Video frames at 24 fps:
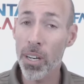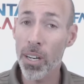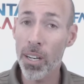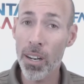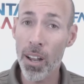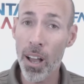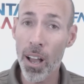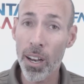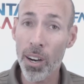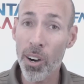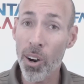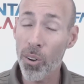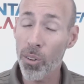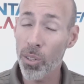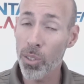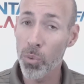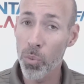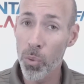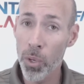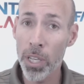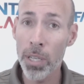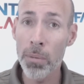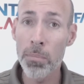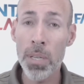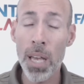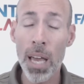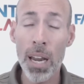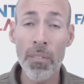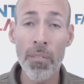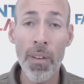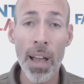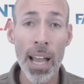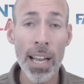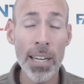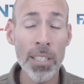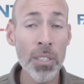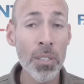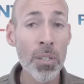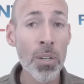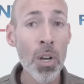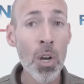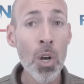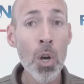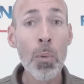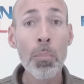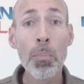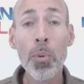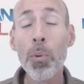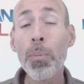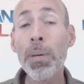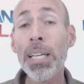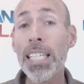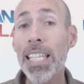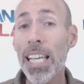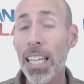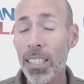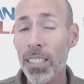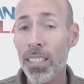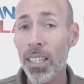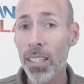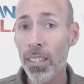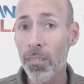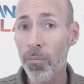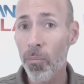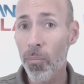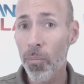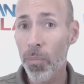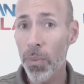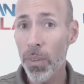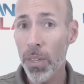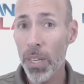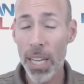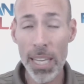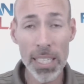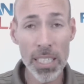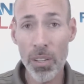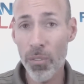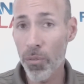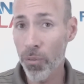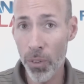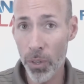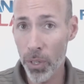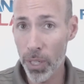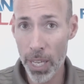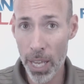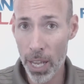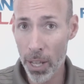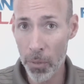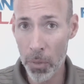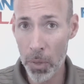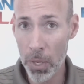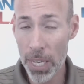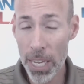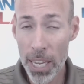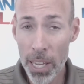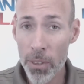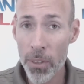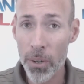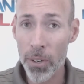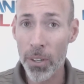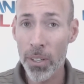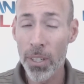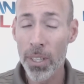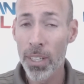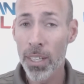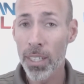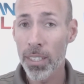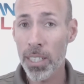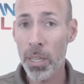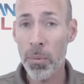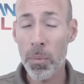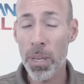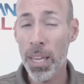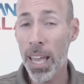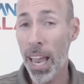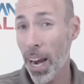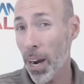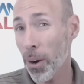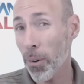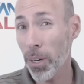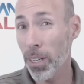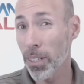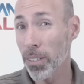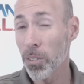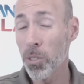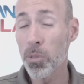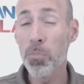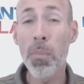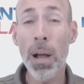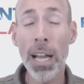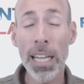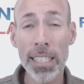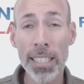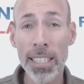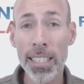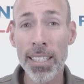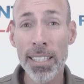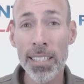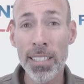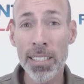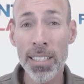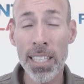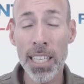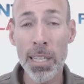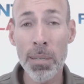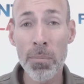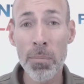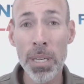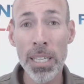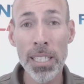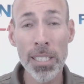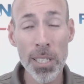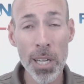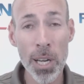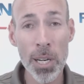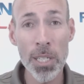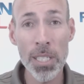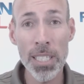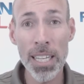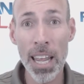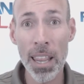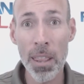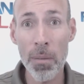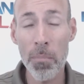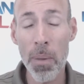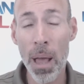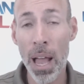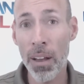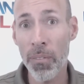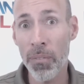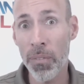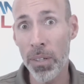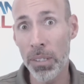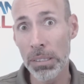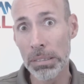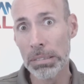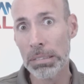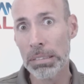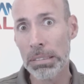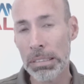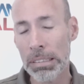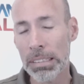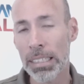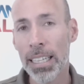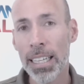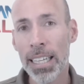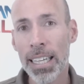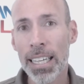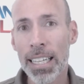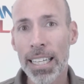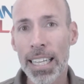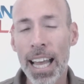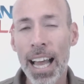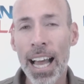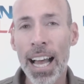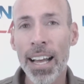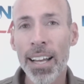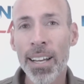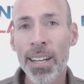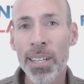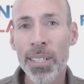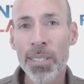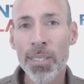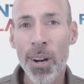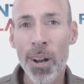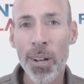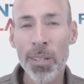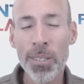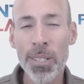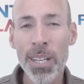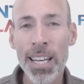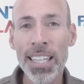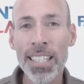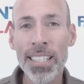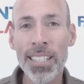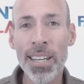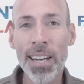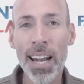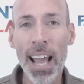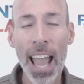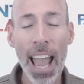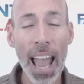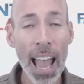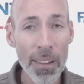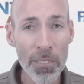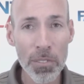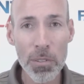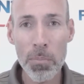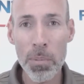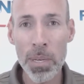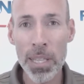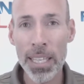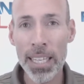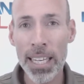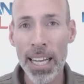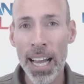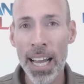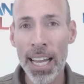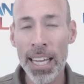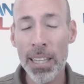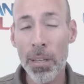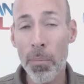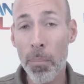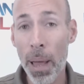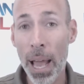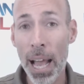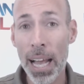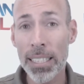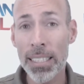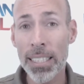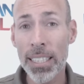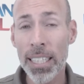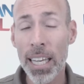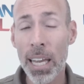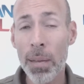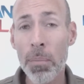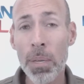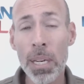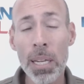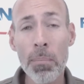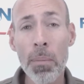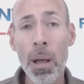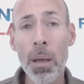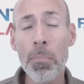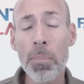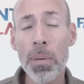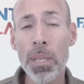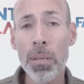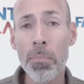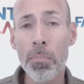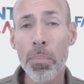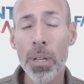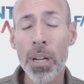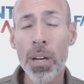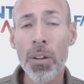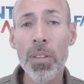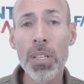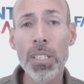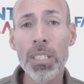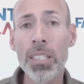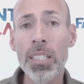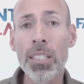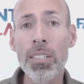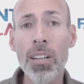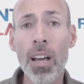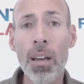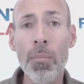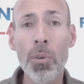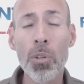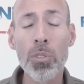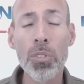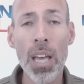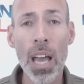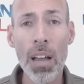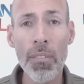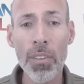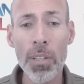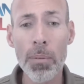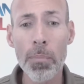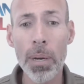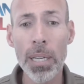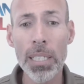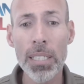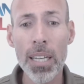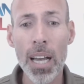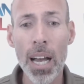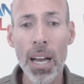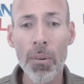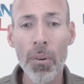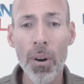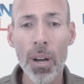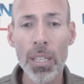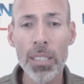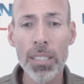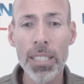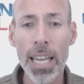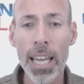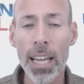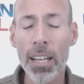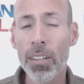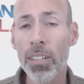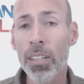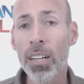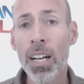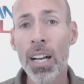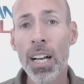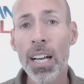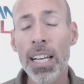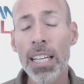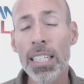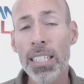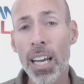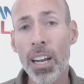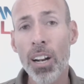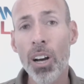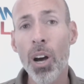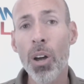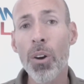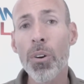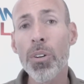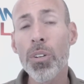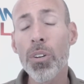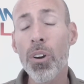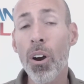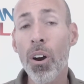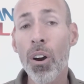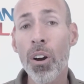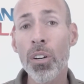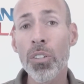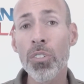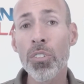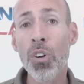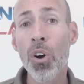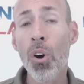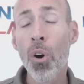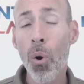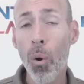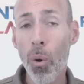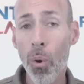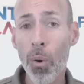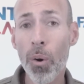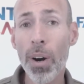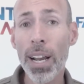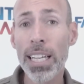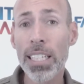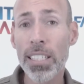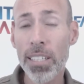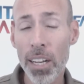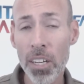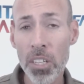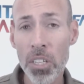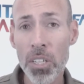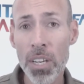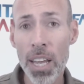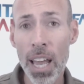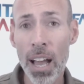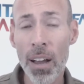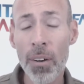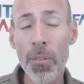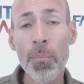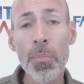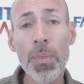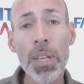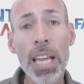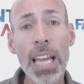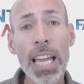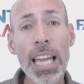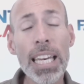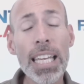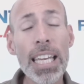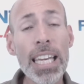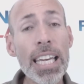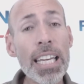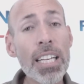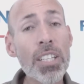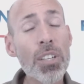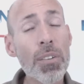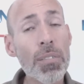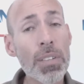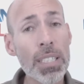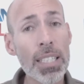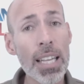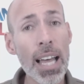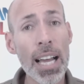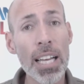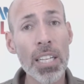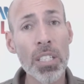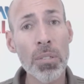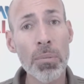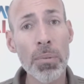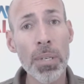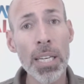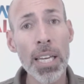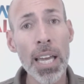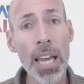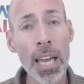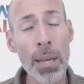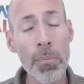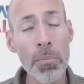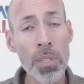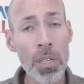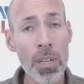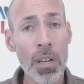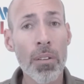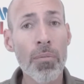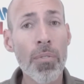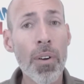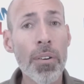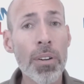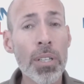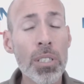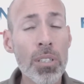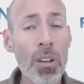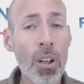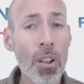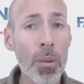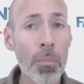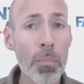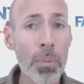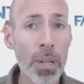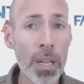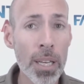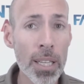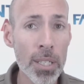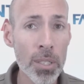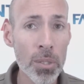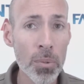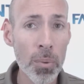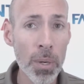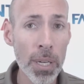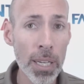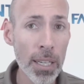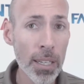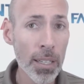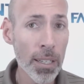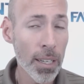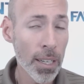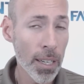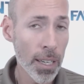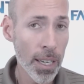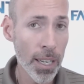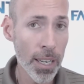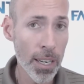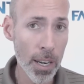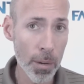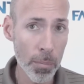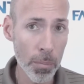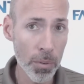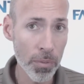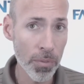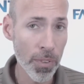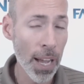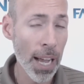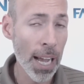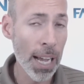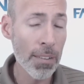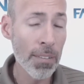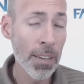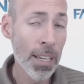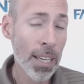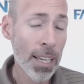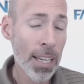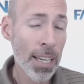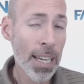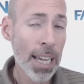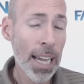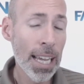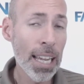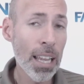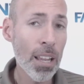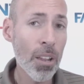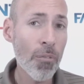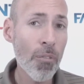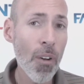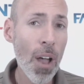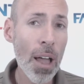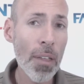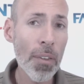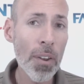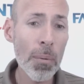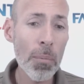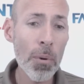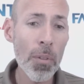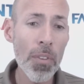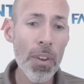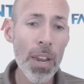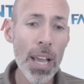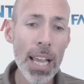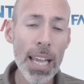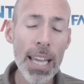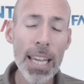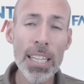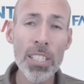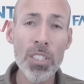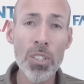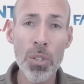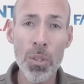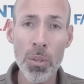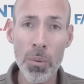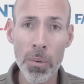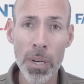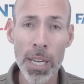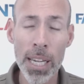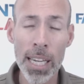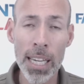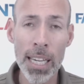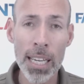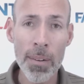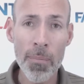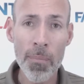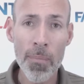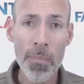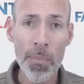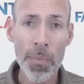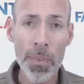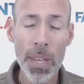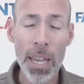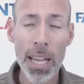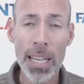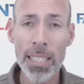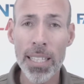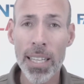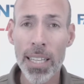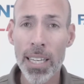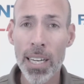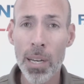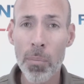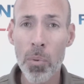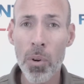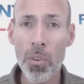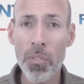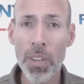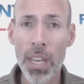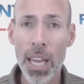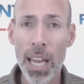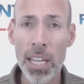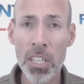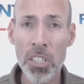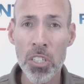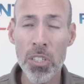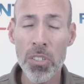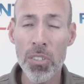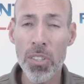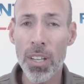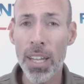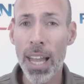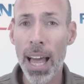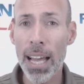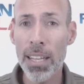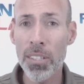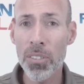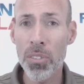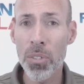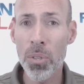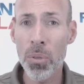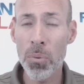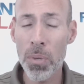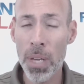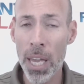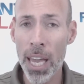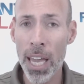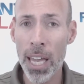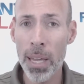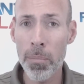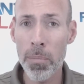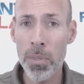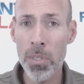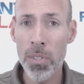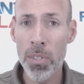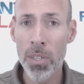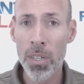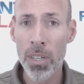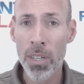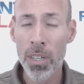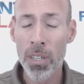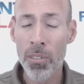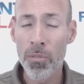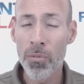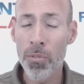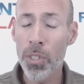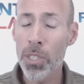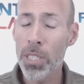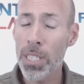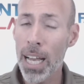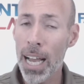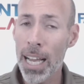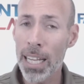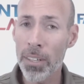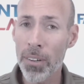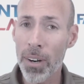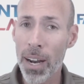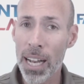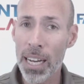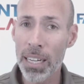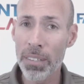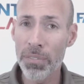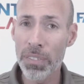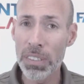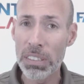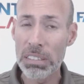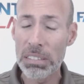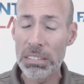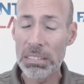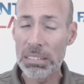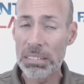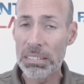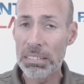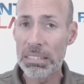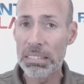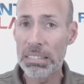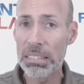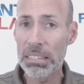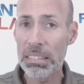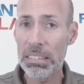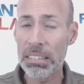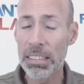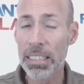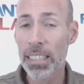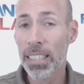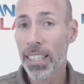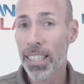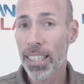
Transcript: is going to knock Karlos Williams out of action. Boobie Dixon isn't fully healthy either. It's going to be Herron who might lead this team in touches out of the backfield. Ugh. Yeah, Charles Clay is going to have to be the guy in the passing game, and he might be the player that's leaned on most heavily by Tyrod Taylor. He's got 100 yards or a touchdown in each of his last three games. A very solid play this week in number five. And then the final number of the day is three, as in the number of catches the last two games for Tyler Eifert. Ugh.